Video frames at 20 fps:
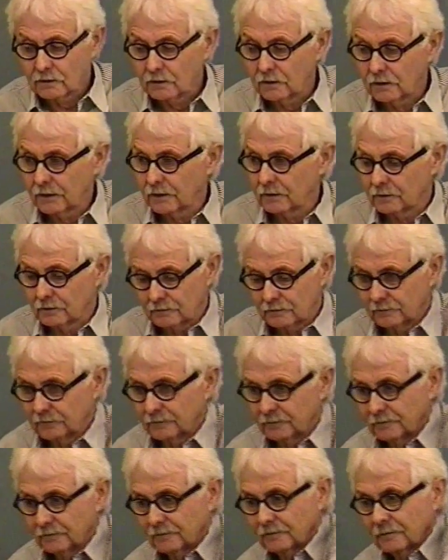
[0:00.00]
Now,
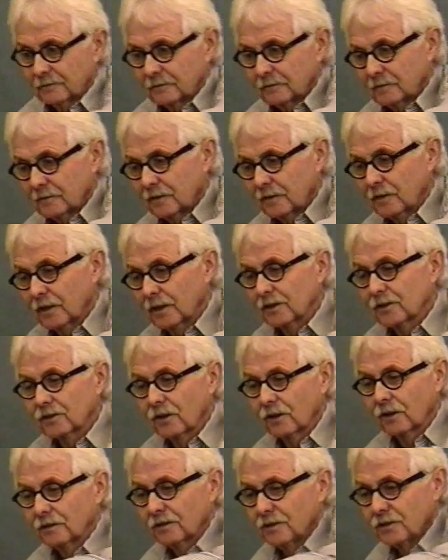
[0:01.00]
things
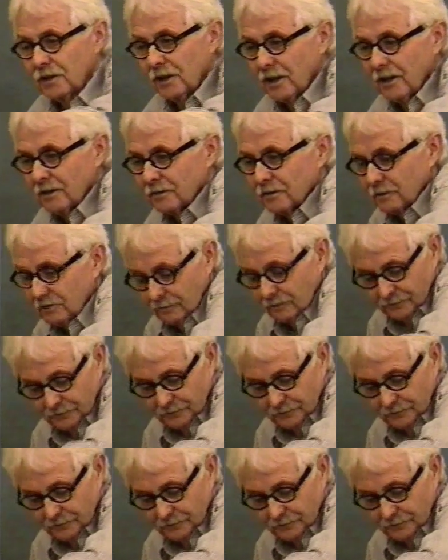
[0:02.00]
start to change.